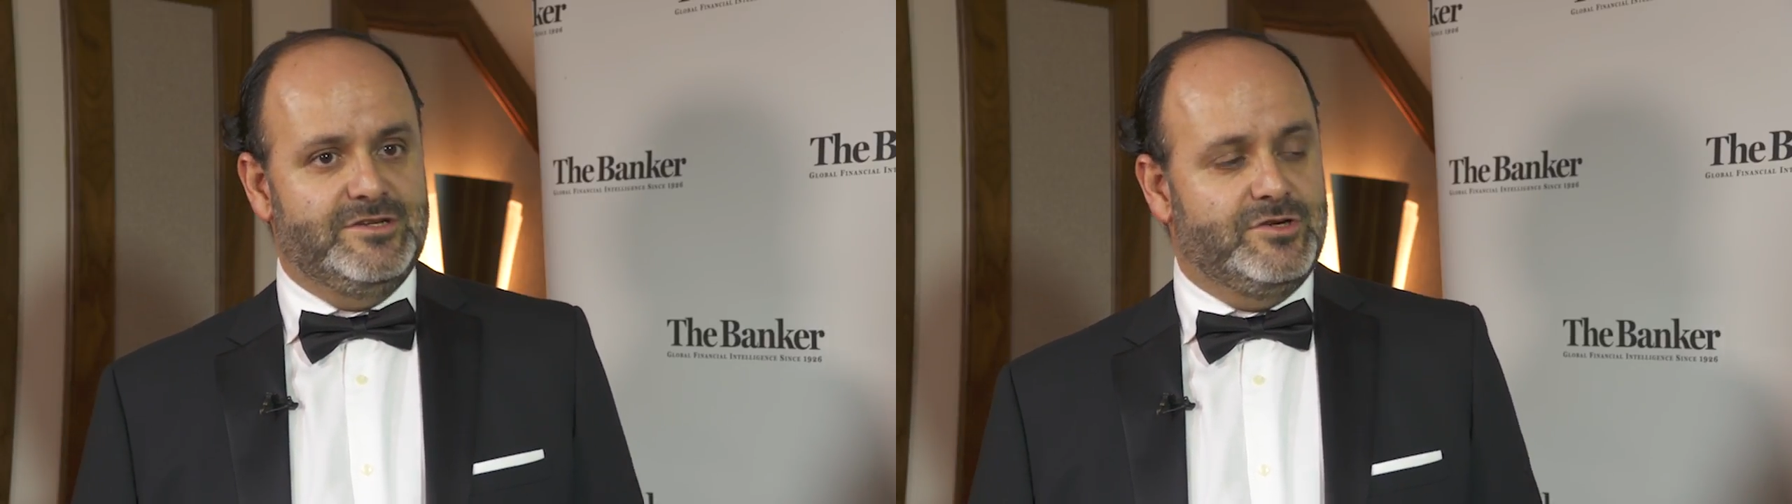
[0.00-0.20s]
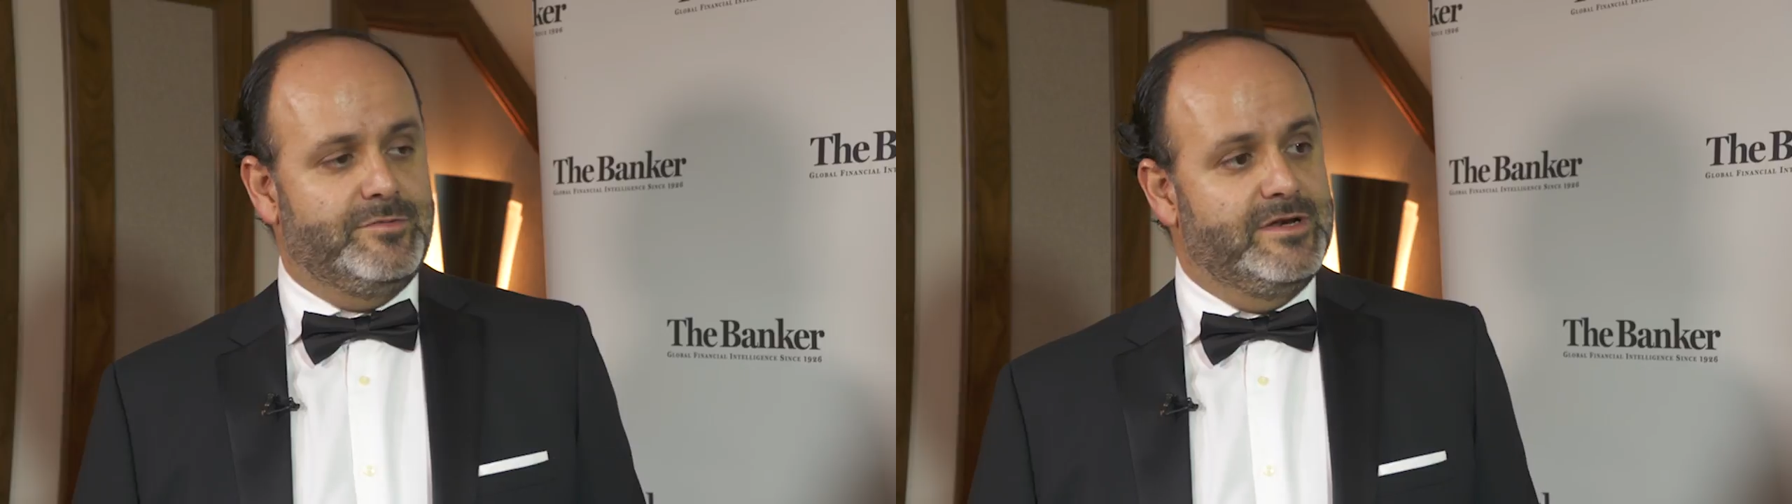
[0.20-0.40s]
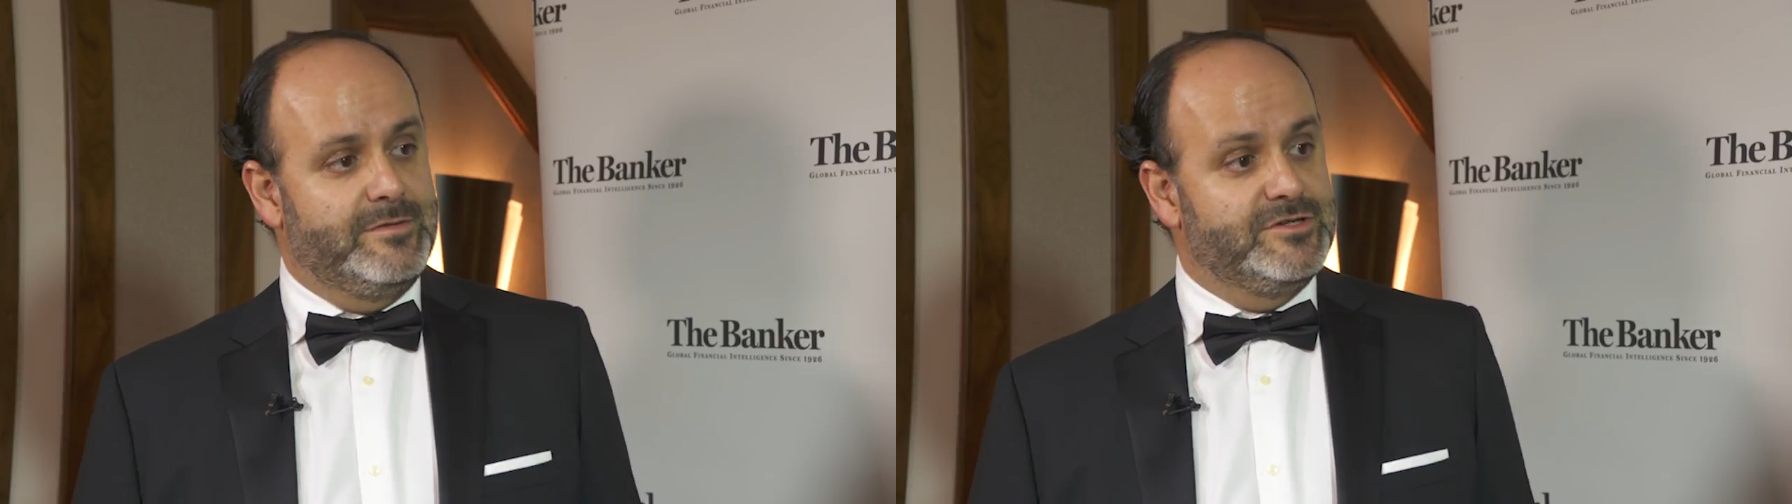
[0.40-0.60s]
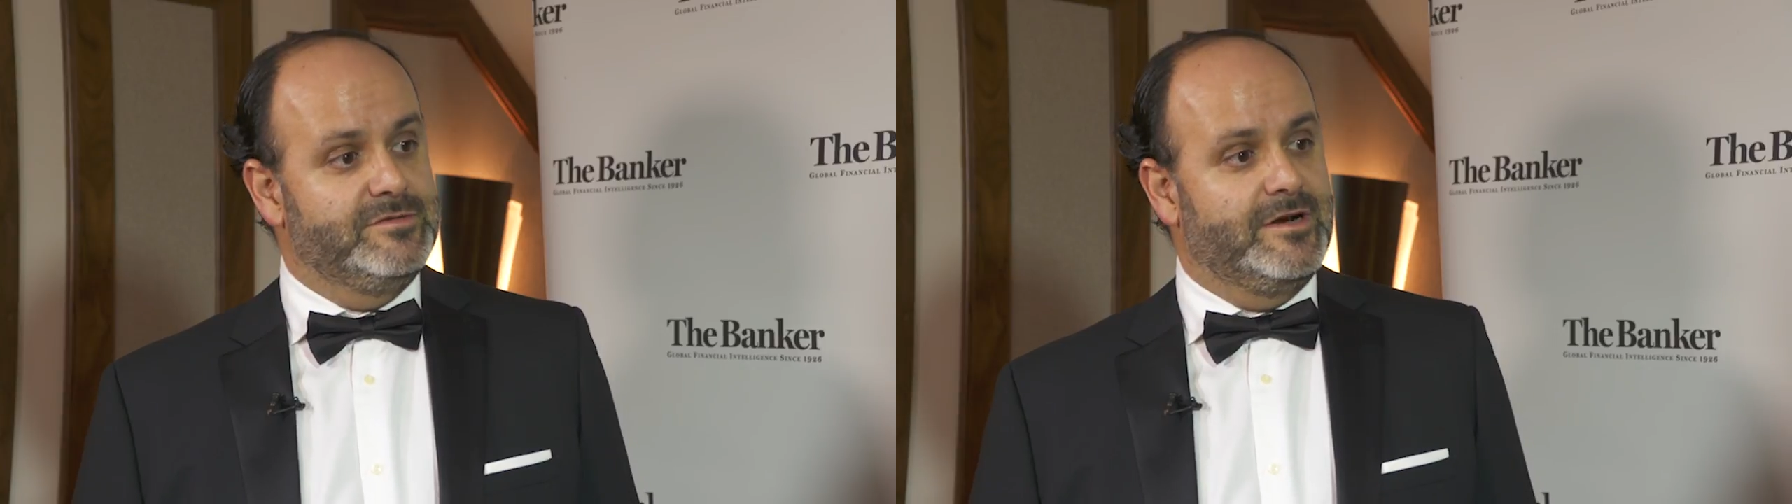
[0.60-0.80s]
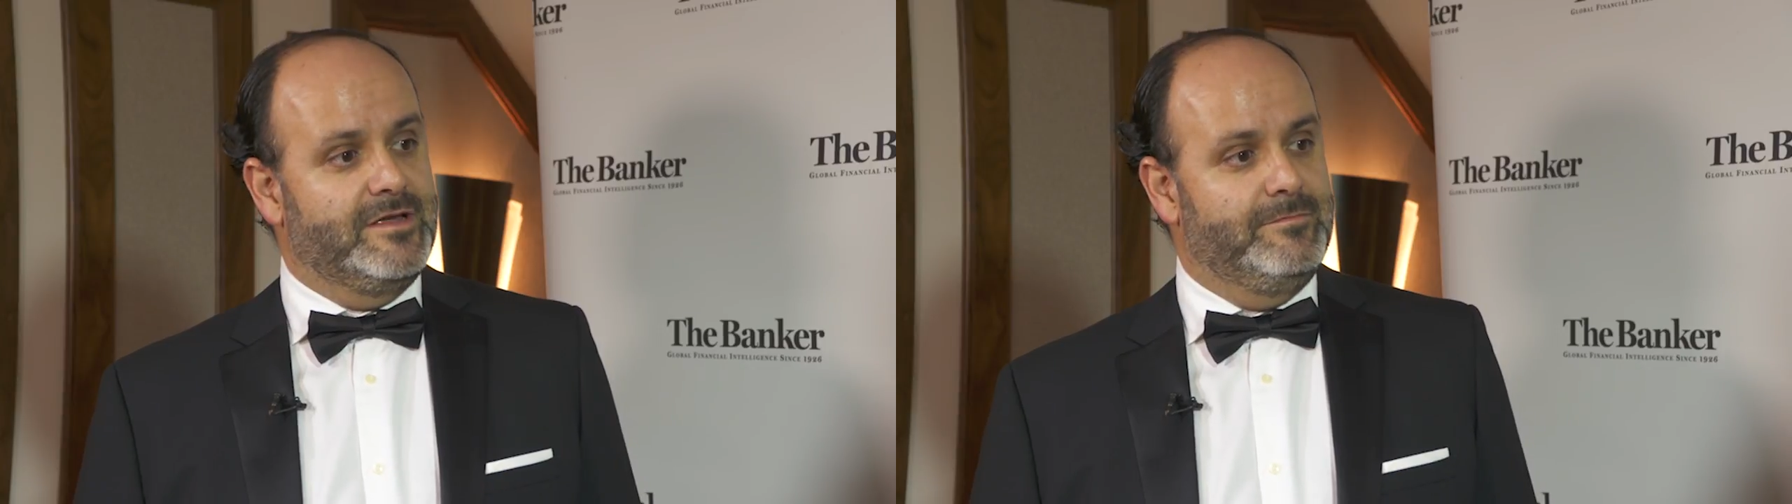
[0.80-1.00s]
sovereign
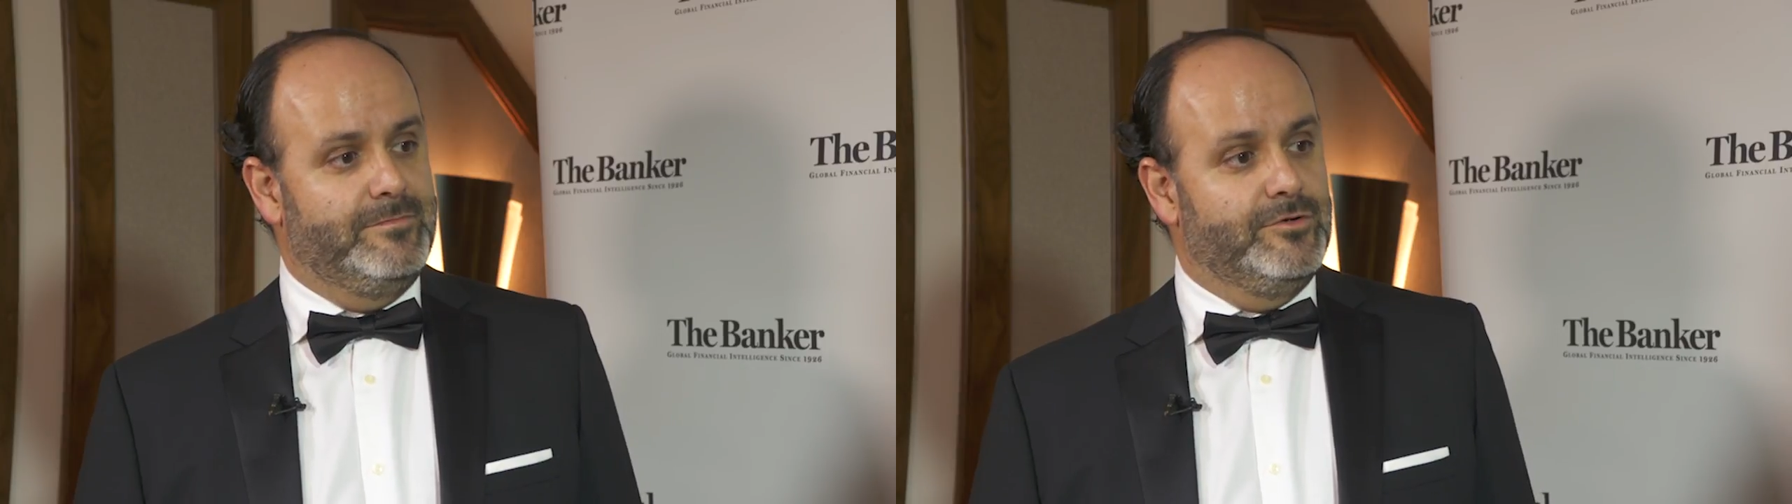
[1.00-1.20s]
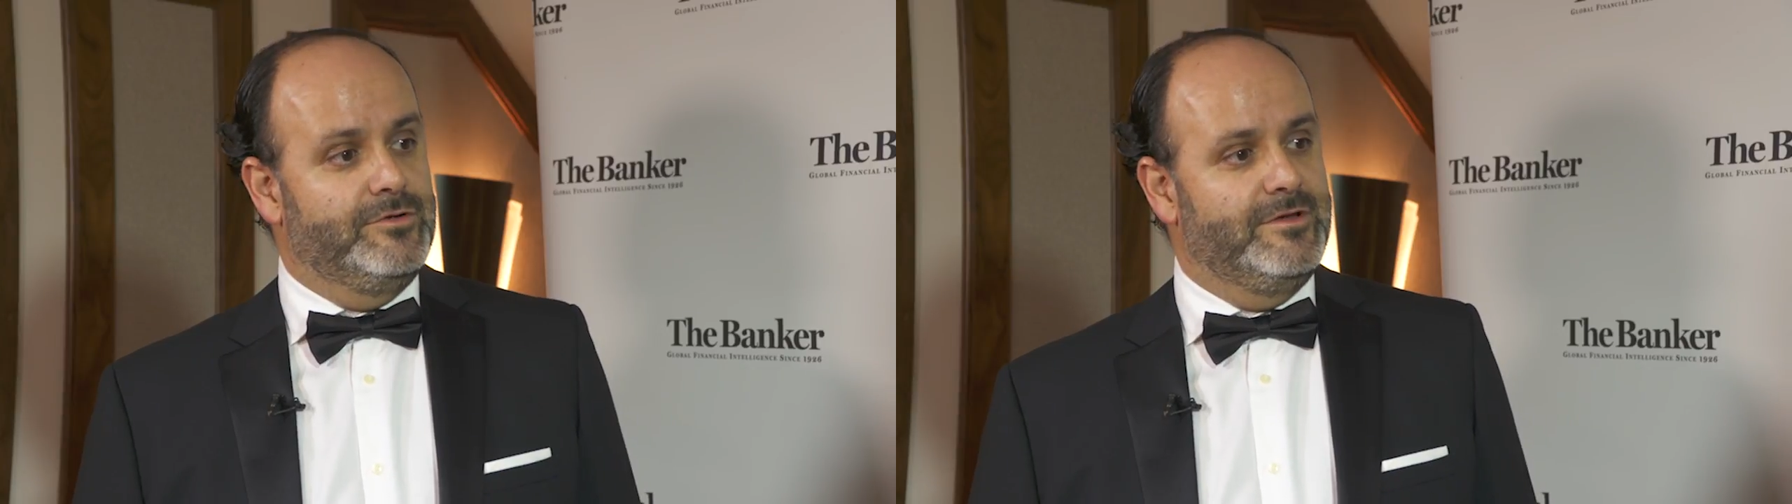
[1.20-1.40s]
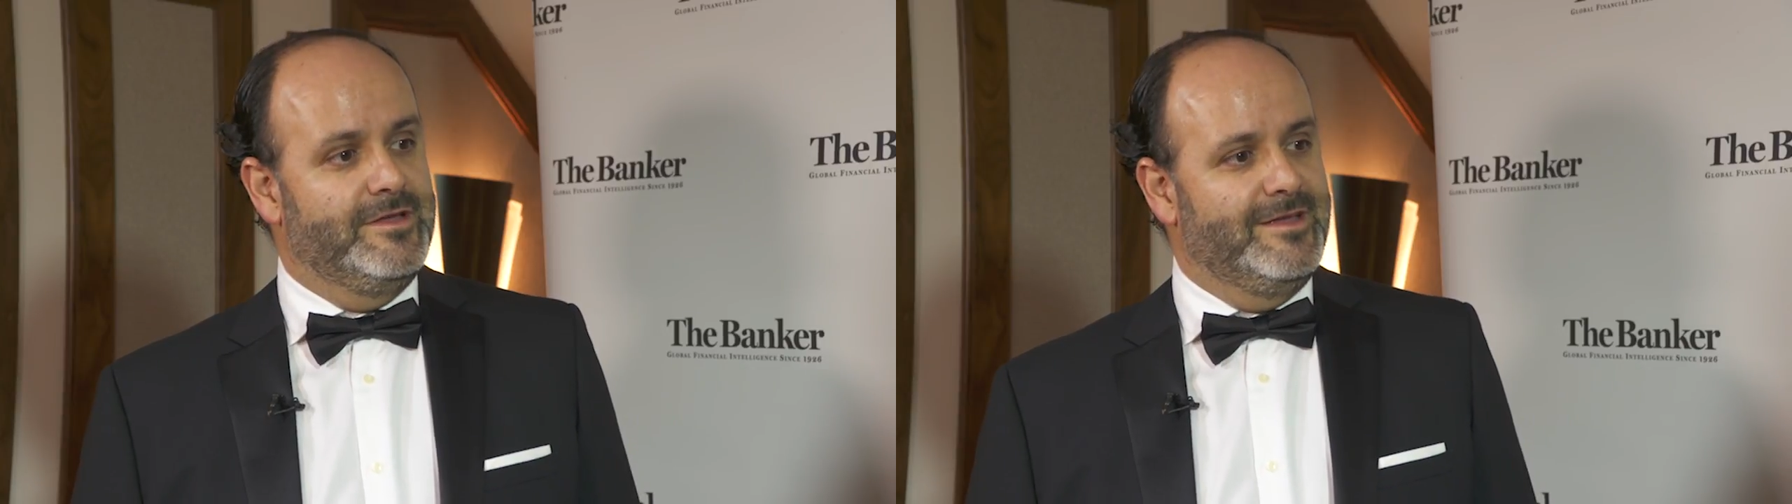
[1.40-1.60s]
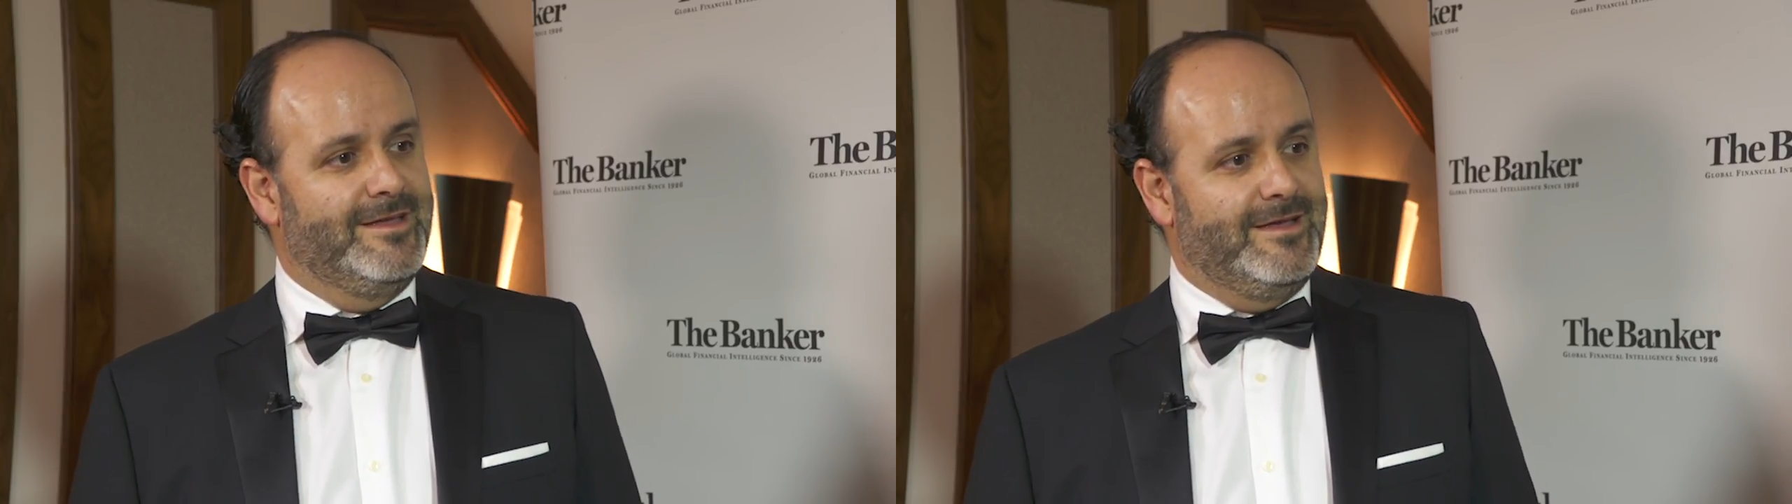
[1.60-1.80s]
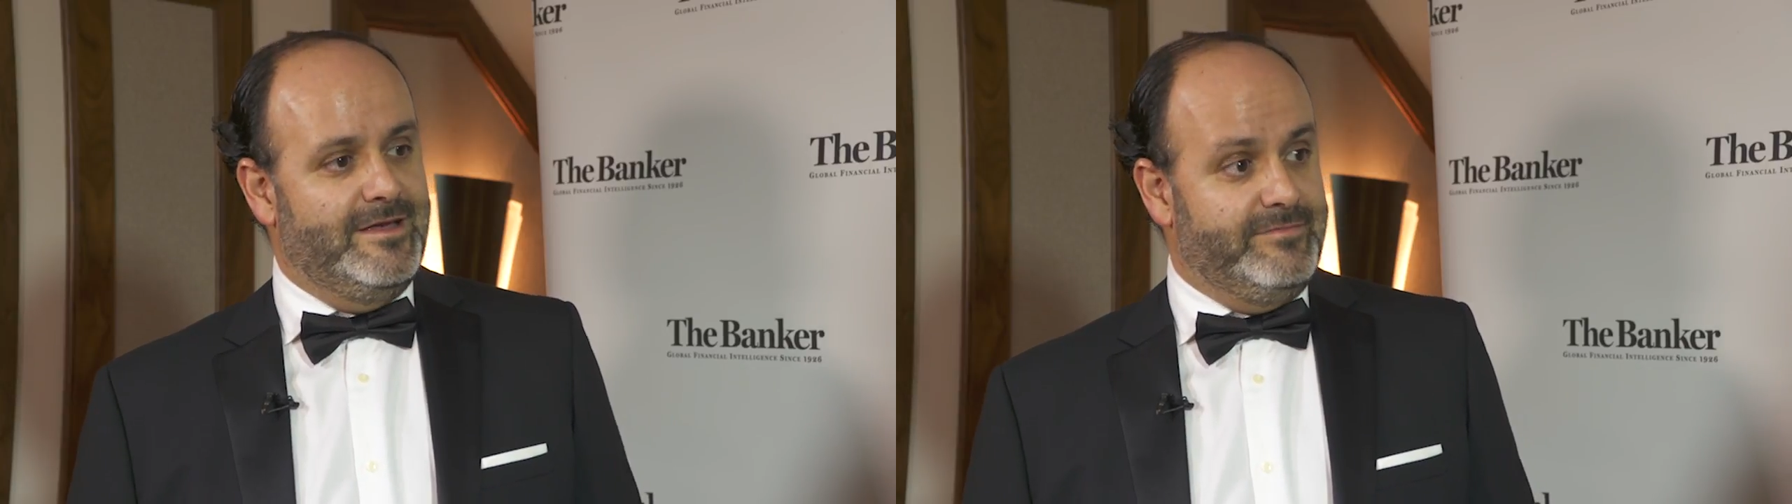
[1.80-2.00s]
emerging market bond
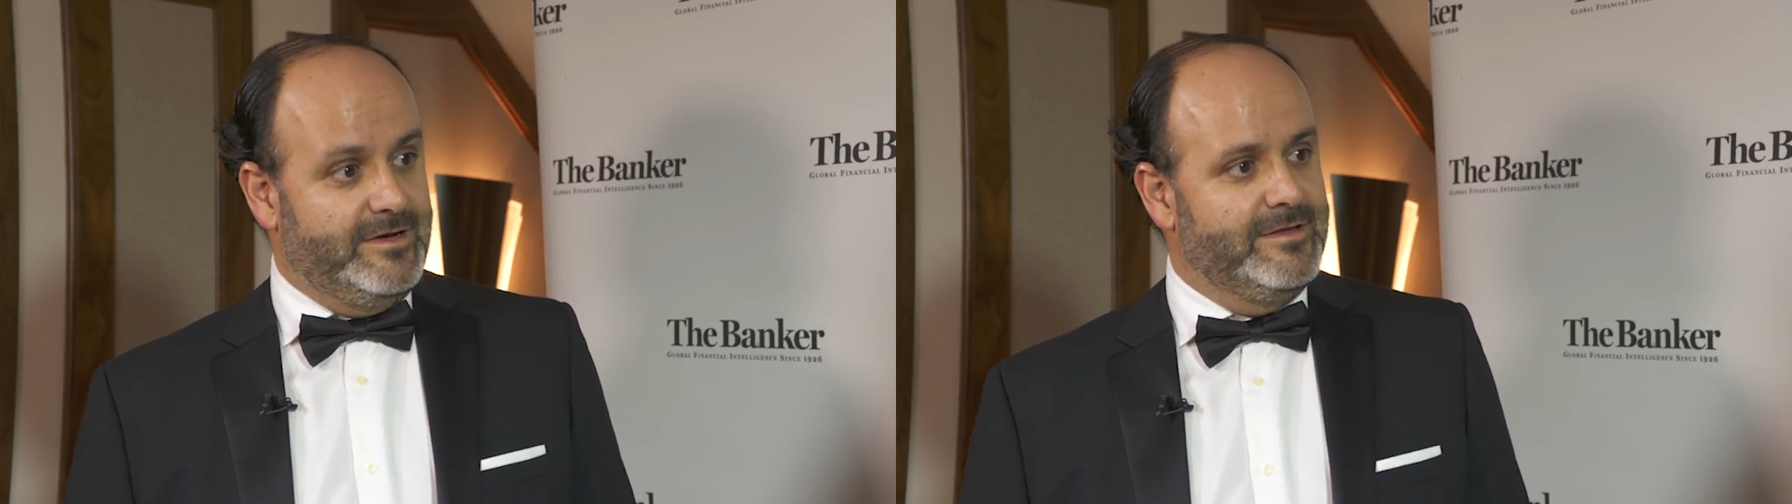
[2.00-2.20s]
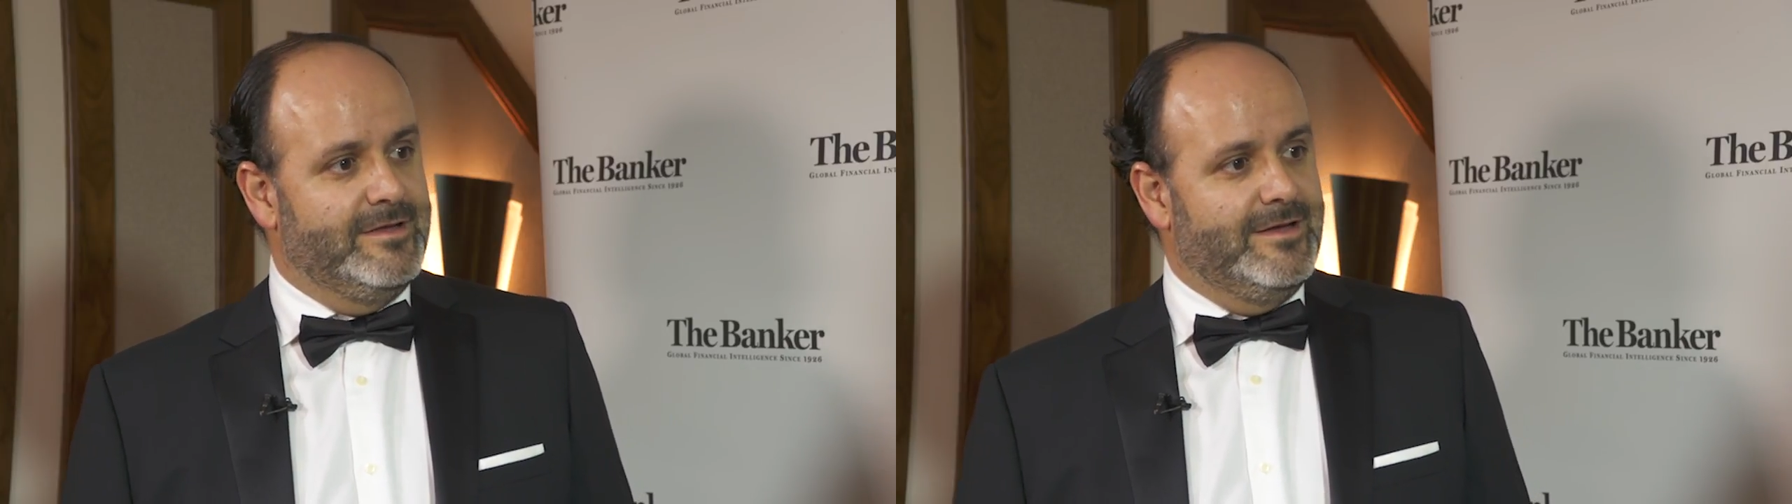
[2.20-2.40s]
ever,